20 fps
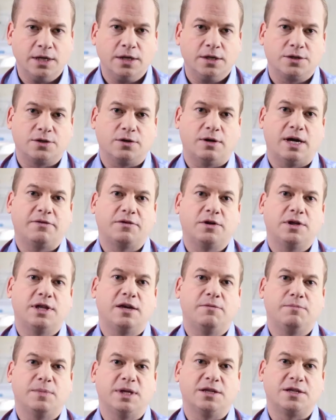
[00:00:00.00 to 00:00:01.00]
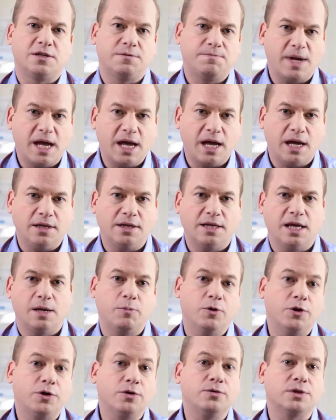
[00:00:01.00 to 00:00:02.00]
So after they've been spayed, they
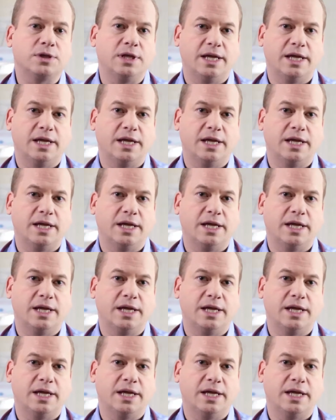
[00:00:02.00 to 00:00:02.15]
produce